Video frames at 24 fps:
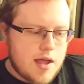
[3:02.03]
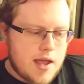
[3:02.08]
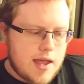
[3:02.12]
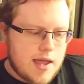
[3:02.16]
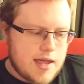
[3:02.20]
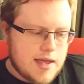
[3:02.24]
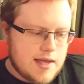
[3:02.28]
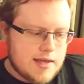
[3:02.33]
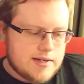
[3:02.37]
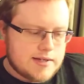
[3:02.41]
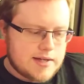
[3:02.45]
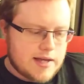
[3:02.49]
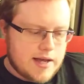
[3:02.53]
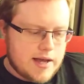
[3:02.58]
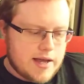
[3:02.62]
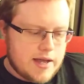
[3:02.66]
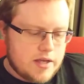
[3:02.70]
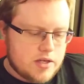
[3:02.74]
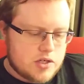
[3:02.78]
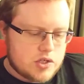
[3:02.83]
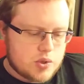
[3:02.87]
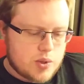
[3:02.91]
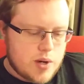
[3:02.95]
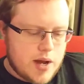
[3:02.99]
And
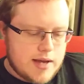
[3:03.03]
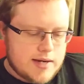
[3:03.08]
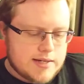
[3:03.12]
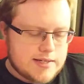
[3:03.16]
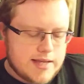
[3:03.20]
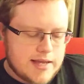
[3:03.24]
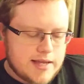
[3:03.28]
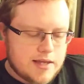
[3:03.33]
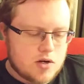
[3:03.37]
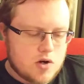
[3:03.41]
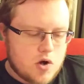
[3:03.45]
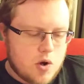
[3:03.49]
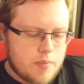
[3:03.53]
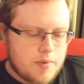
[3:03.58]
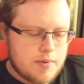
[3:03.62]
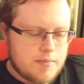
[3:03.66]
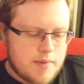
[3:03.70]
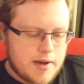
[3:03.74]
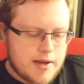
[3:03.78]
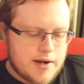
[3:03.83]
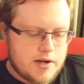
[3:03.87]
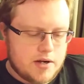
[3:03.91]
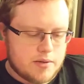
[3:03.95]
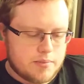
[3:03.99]
I tried to take an
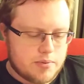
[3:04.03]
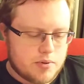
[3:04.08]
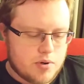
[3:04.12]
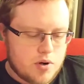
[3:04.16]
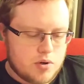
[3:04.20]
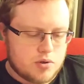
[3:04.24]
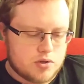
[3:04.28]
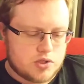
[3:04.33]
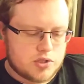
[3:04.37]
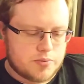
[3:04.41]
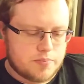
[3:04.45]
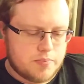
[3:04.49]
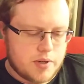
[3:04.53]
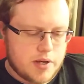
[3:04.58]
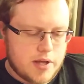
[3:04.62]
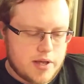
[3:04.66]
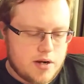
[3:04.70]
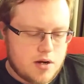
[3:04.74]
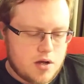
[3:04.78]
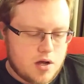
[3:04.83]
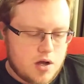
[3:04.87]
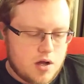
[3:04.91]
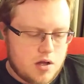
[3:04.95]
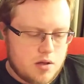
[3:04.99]
open-minded approach,
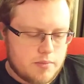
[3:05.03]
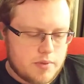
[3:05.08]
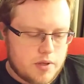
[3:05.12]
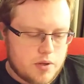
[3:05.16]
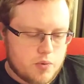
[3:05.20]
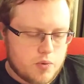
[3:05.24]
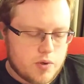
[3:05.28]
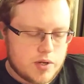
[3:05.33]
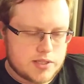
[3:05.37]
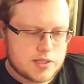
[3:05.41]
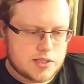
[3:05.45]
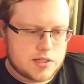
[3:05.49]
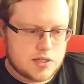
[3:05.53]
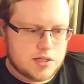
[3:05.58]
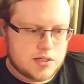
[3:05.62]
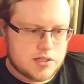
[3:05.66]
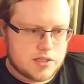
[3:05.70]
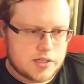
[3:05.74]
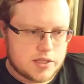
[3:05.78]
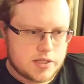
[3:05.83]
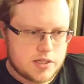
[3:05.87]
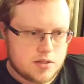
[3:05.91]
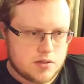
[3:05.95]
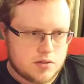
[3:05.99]
but it wasn't
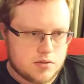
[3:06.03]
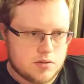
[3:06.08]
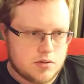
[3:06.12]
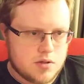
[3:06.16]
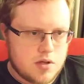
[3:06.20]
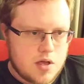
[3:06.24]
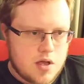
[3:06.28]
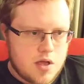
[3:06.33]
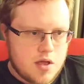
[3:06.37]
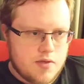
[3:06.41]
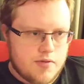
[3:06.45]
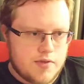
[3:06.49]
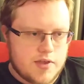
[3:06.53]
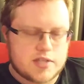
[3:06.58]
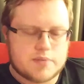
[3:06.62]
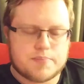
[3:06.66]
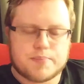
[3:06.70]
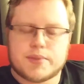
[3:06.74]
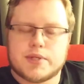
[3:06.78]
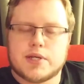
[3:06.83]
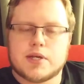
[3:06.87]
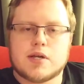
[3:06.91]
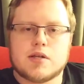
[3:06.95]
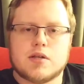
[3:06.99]
until this
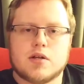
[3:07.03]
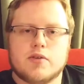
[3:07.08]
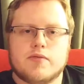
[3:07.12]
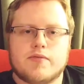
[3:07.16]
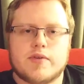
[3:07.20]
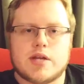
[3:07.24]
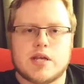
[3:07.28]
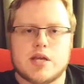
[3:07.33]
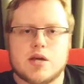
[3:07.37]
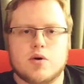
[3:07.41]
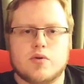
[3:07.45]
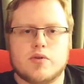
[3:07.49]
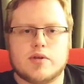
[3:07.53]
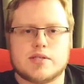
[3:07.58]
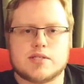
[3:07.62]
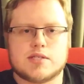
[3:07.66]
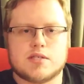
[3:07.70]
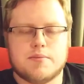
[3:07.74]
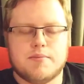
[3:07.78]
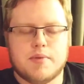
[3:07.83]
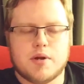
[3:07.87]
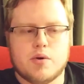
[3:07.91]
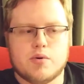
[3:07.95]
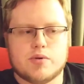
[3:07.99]
particular video that
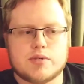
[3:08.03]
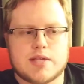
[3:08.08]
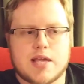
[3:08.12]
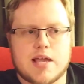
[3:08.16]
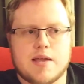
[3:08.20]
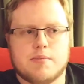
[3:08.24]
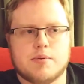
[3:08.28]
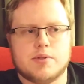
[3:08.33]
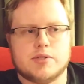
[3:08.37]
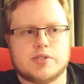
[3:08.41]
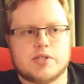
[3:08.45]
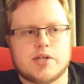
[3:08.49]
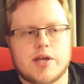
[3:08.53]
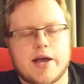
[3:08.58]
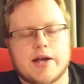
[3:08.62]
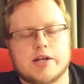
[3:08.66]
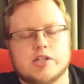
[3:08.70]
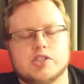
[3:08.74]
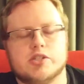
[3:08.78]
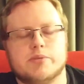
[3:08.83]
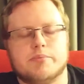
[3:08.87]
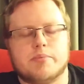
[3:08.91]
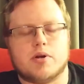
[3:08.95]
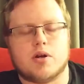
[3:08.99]
somebody was able to
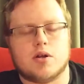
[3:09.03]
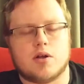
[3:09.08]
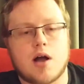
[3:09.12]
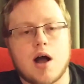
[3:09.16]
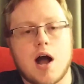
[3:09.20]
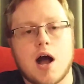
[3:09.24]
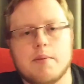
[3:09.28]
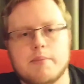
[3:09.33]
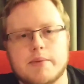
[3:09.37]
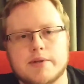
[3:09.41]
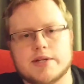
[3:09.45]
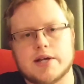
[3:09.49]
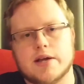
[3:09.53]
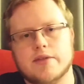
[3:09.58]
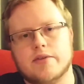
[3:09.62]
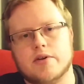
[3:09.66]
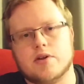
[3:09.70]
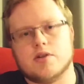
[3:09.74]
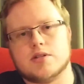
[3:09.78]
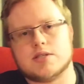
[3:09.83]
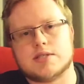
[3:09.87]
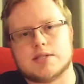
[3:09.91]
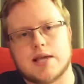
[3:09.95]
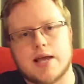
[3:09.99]
actually put a comment on
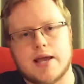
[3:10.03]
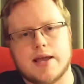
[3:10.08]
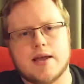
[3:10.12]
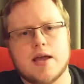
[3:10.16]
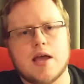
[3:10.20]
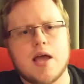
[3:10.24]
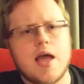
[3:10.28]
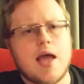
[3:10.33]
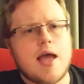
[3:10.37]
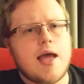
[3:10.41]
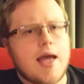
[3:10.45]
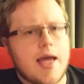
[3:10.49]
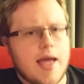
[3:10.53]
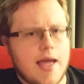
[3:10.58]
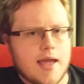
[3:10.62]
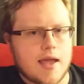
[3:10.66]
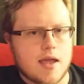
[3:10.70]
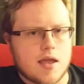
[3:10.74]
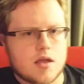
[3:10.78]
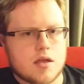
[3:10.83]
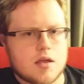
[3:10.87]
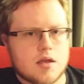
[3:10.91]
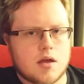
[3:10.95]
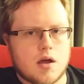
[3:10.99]
there and say,
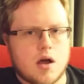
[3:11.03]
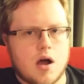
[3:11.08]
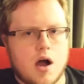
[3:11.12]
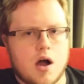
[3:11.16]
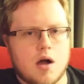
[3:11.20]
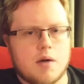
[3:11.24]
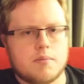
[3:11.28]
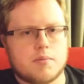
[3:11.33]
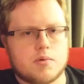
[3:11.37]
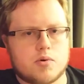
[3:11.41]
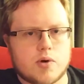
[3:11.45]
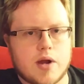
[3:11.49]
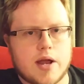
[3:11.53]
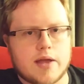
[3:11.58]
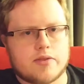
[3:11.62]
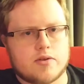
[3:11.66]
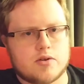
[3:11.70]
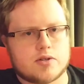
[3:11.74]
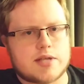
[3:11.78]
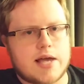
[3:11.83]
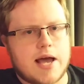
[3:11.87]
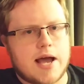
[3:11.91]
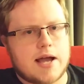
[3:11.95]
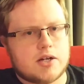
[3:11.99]
"Hey, Greg,
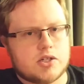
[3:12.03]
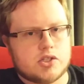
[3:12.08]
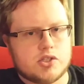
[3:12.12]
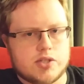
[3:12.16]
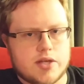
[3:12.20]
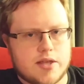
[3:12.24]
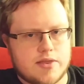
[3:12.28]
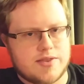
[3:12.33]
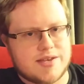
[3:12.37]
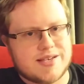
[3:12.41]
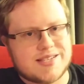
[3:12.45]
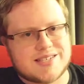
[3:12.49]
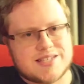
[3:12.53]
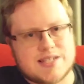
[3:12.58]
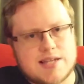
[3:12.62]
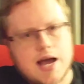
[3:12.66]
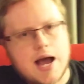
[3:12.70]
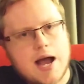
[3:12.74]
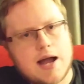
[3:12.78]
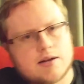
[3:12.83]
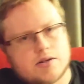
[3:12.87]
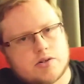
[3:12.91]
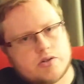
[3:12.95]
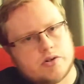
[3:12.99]
there's actually this
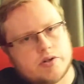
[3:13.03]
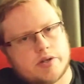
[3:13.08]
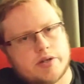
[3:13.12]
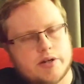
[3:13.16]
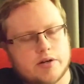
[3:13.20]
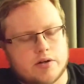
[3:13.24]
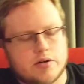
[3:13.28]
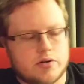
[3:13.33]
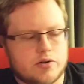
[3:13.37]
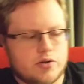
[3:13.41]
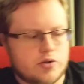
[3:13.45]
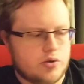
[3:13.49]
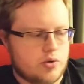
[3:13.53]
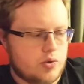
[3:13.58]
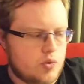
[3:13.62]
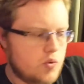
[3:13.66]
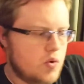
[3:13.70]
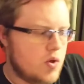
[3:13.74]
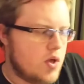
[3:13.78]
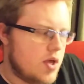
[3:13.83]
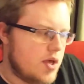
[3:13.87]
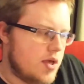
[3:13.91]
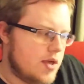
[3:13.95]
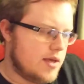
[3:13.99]
doctor here who
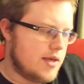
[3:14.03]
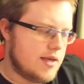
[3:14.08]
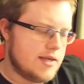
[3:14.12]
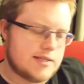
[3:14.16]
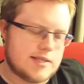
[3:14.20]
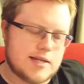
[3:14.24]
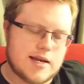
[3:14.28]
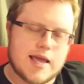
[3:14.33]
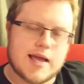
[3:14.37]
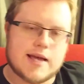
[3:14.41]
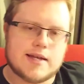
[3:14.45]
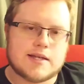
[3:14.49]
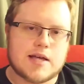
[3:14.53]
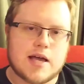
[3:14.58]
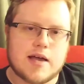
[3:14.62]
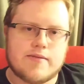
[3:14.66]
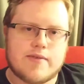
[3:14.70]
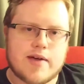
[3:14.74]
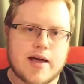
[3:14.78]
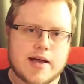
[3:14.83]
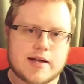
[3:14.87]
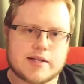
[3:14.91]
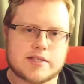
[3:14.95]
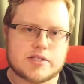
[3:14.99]
is an
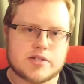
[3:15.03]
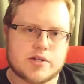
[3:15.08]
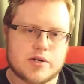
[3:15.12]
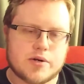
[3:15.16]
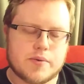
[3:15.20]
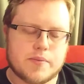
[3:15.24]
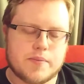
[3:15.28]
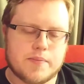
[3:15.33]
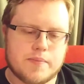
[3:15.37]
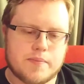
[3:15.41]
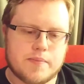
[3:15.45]
anti-vaxxer."